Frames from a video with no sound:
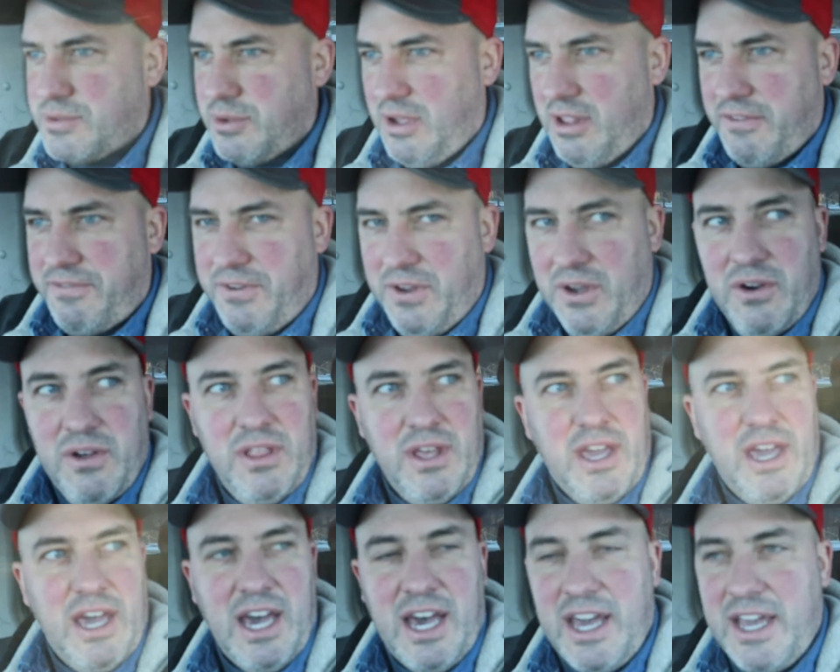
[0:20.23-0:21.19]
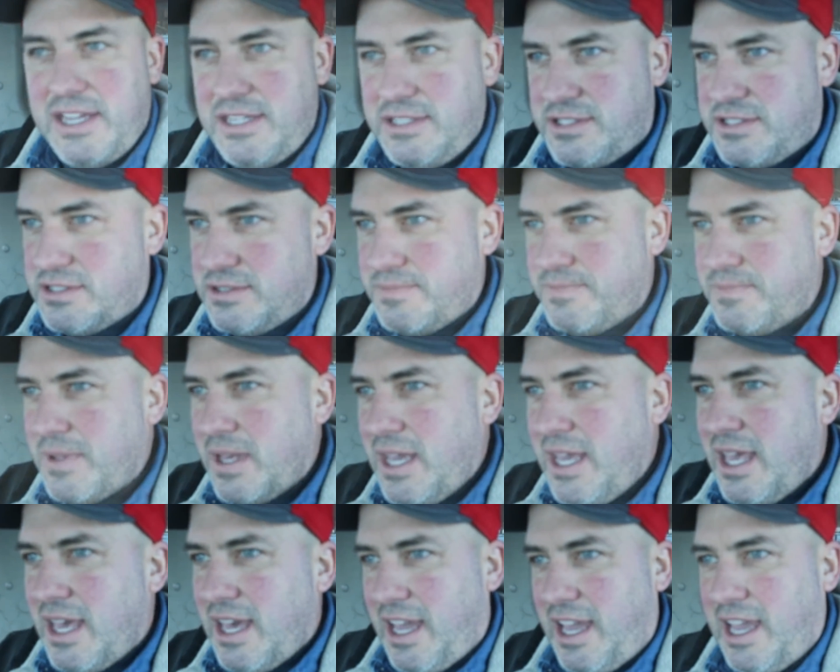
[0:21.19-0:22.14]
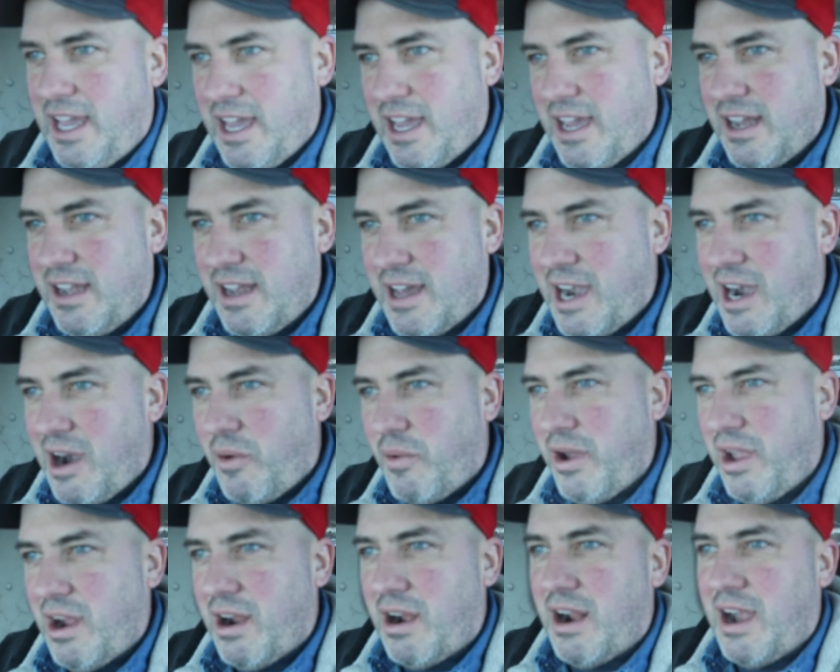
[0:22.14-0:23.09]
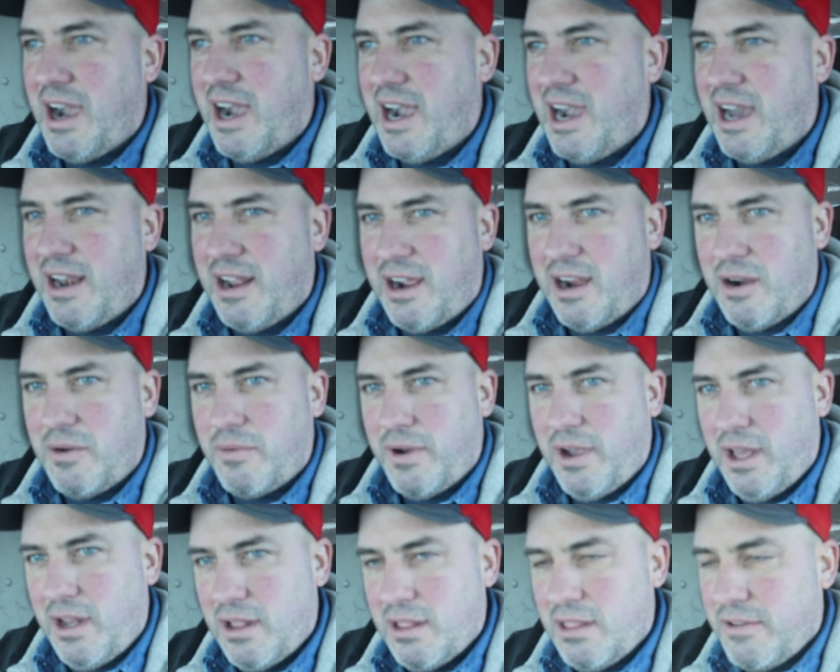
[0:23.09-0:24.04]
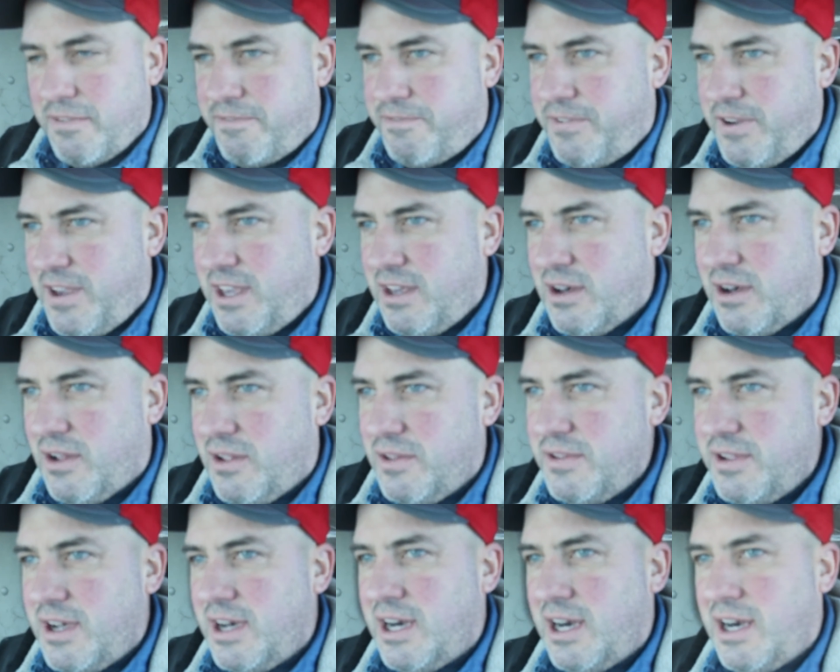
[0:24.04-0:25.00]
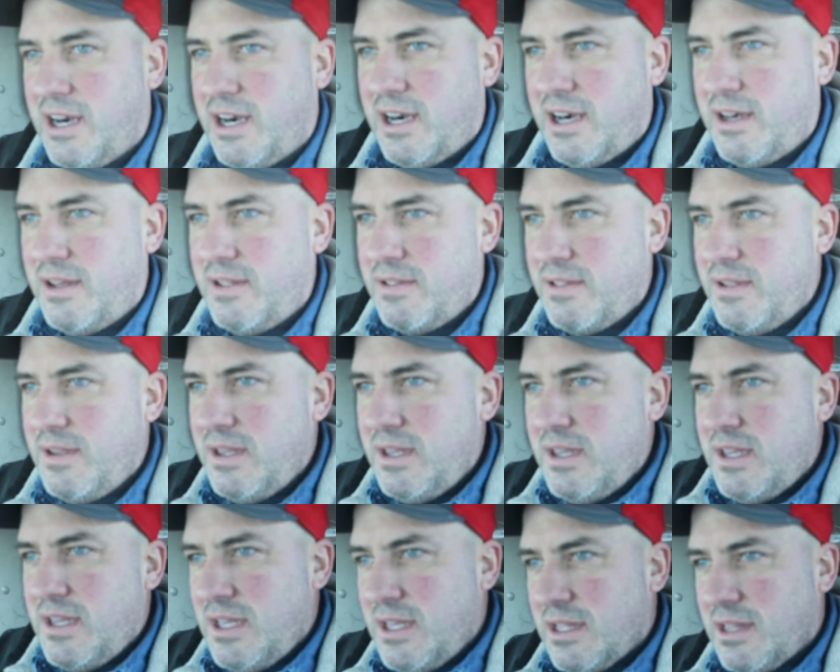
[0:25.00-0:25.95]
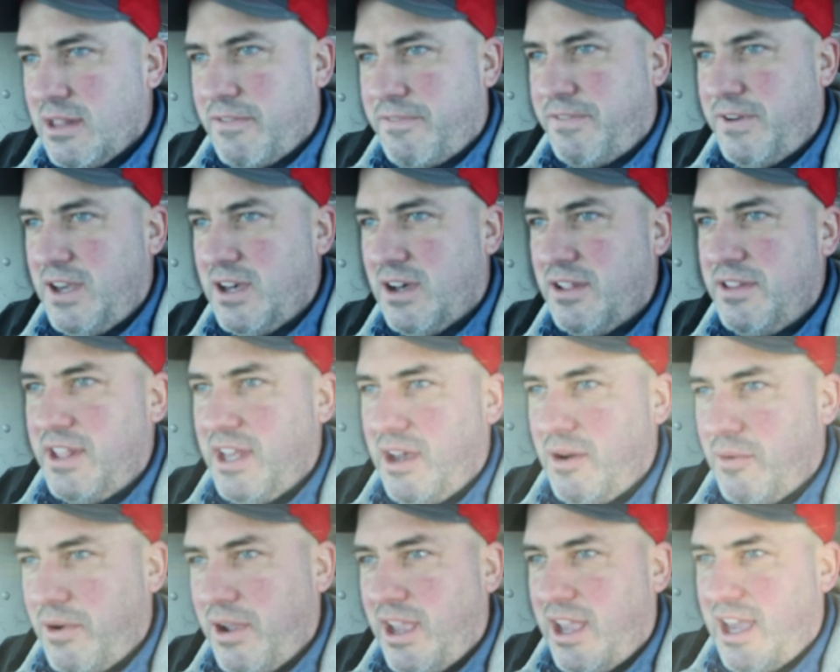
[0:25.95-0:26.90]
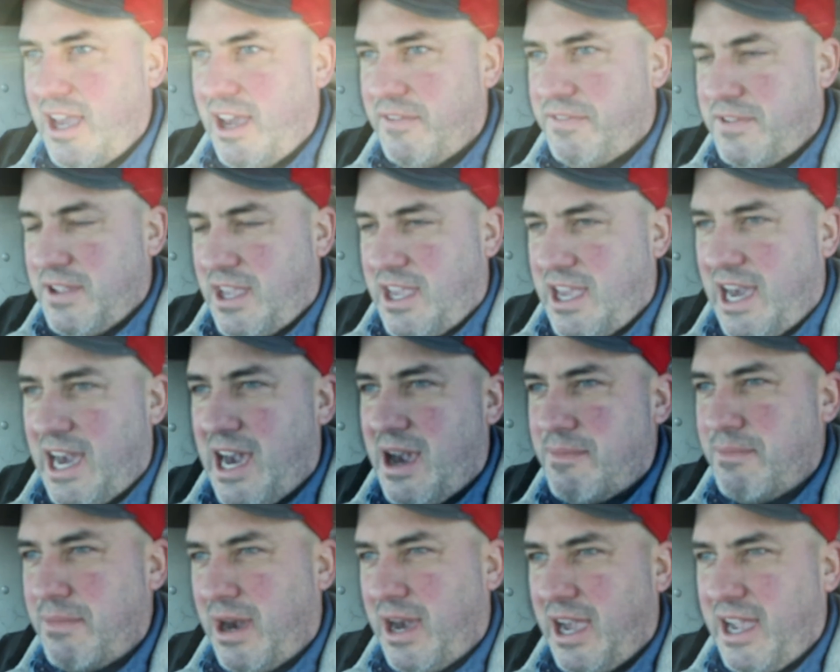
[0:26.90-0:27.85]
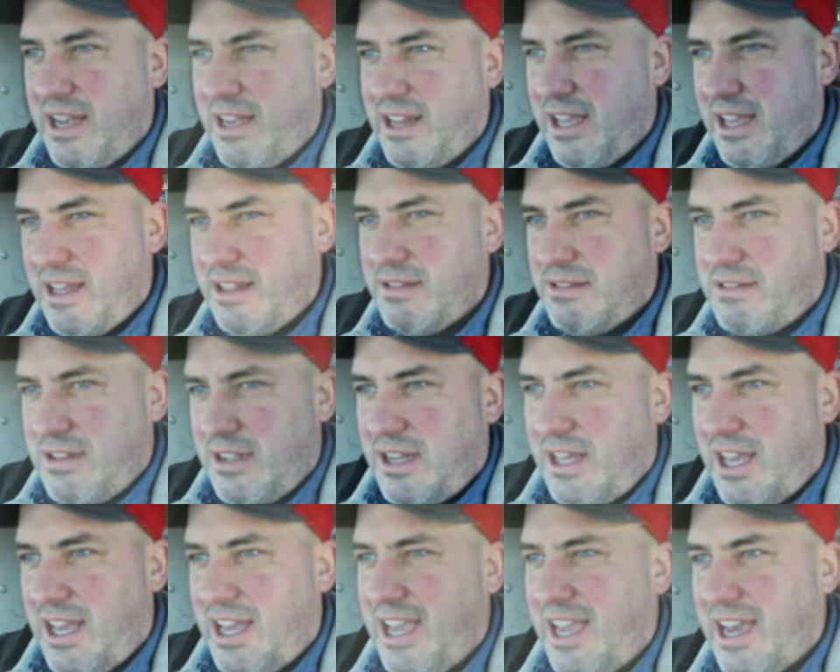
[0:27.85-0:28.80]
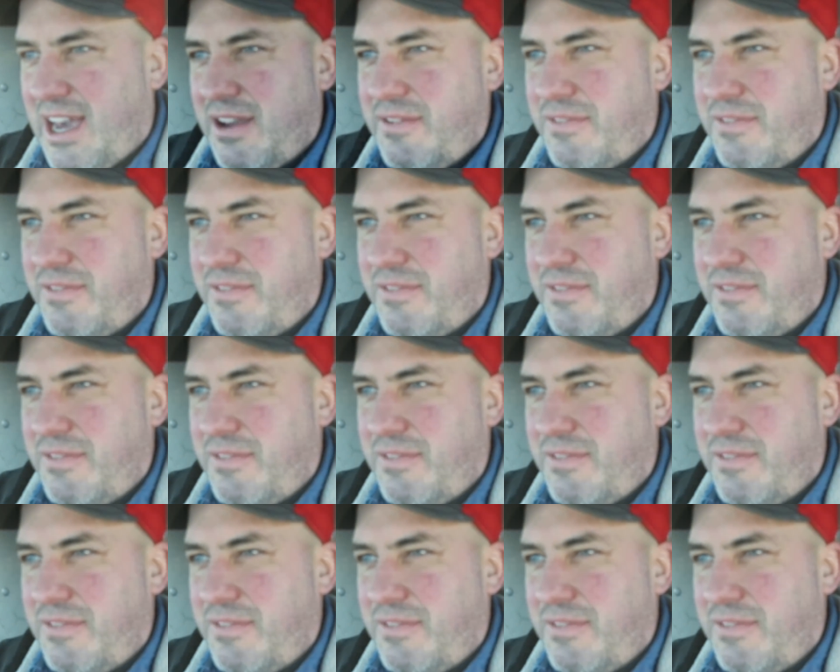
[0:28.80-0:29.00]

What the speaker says: with a few of the guys, and now we are on our way to the field. The field that we have to combine in today,